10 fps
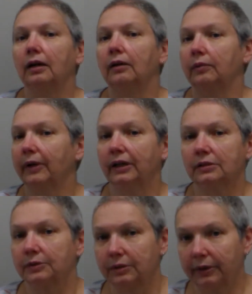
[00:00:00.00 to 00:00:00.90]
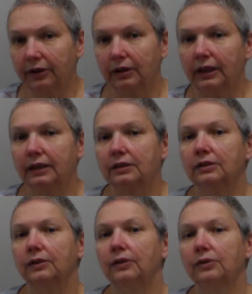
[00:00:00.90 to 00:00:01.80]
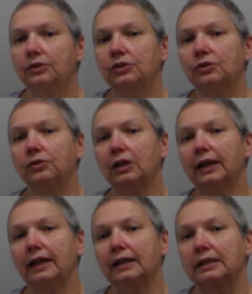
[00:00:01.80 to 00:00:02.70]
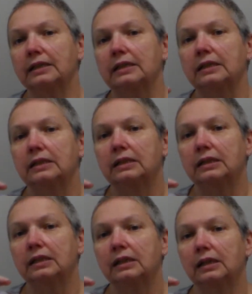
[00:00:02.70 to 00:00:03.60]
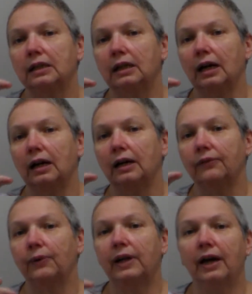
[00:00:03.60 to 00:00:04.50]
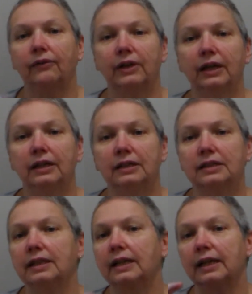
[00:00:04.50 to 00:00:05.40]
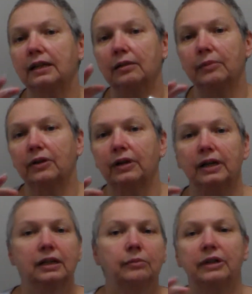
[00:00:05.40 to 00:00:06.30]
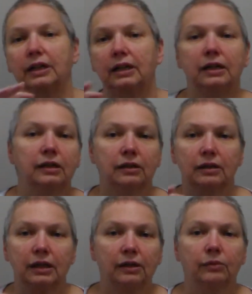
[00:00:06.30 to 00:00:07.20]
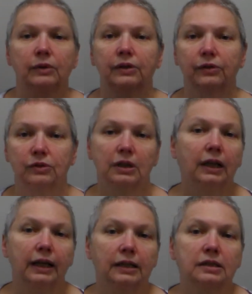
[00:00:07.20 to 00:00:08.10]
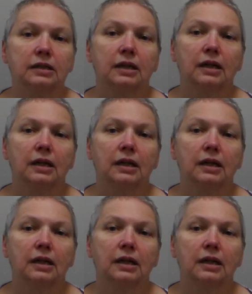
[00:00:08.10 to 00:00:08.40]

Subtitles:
My husband's the bear clan. So those 2 clans, if we have kids, they cannot marry anybody in either one of those clans.